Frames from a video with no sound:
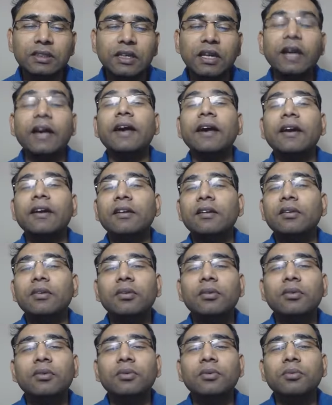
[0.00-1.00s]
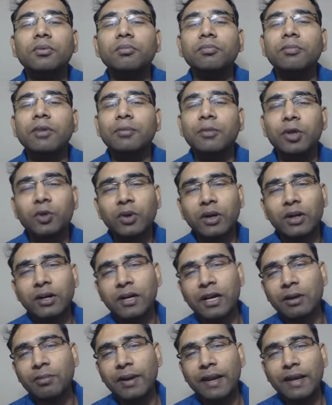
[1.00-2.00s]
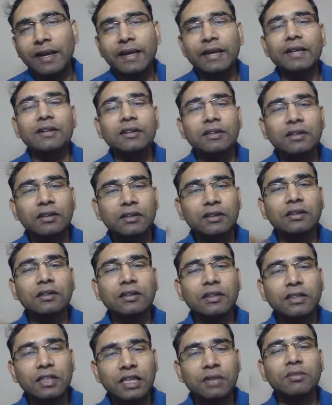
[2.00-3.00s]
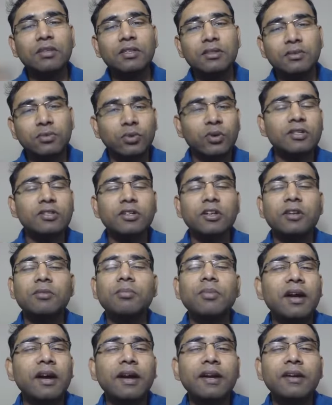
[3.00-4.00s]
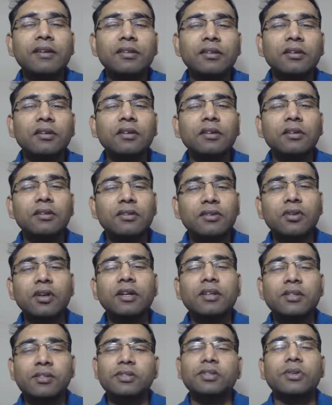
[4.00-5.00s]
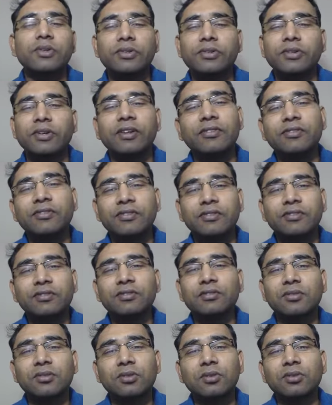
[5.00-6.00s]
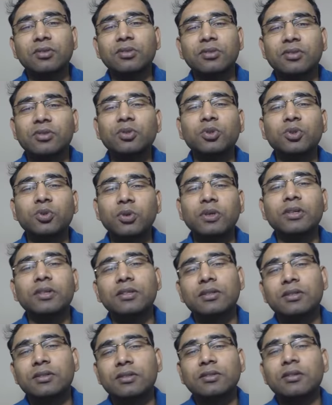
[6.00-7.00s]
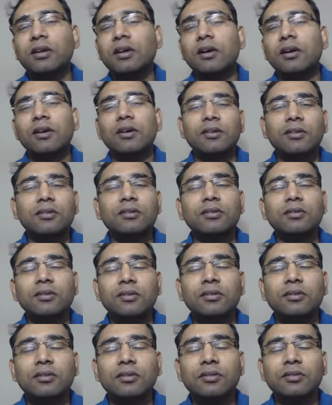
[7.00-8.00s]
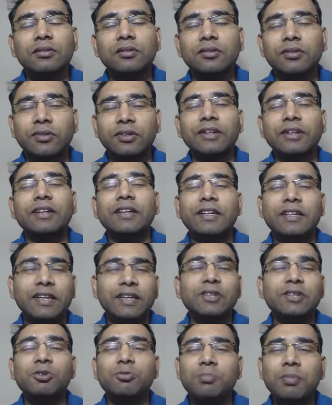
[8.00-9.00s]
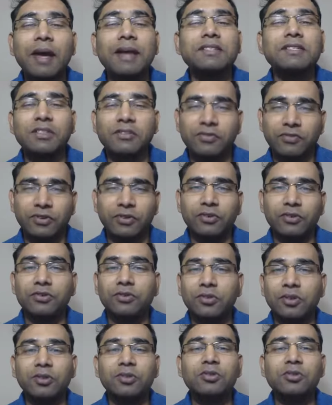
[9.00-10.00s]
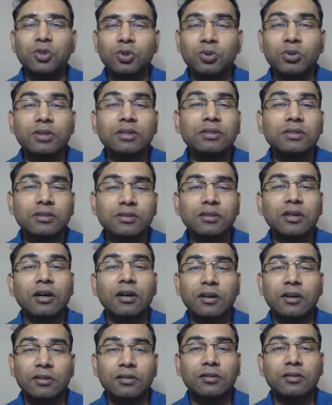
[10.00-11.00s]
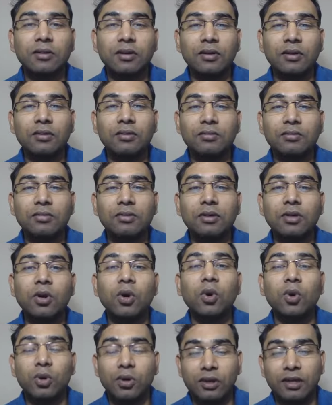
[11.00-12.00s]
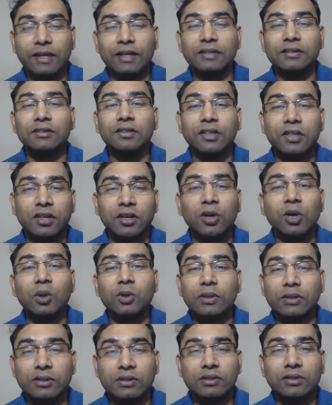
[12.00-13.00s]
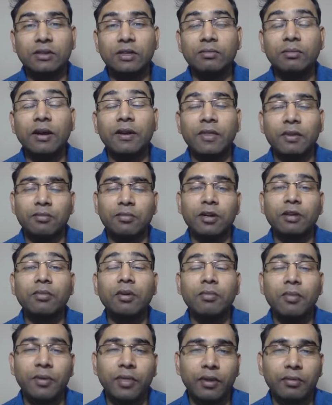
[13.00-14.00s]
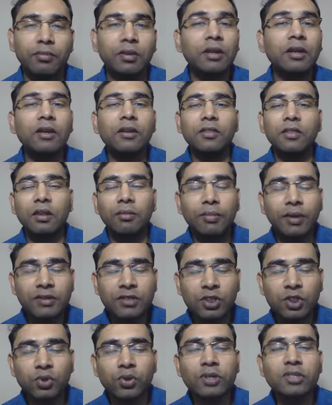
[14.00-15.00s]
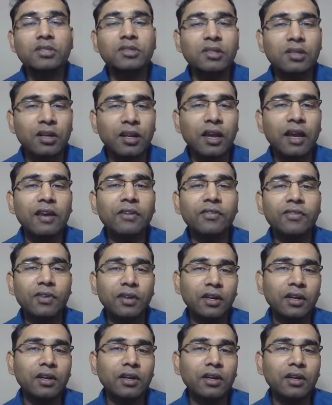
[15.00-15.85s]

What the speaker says: And maybe you want to come back and keep these words in your mind. Trust yourself. Those two words are really can do magic for you. Those two words are gold. Like you can always remember them. There are many situations in life.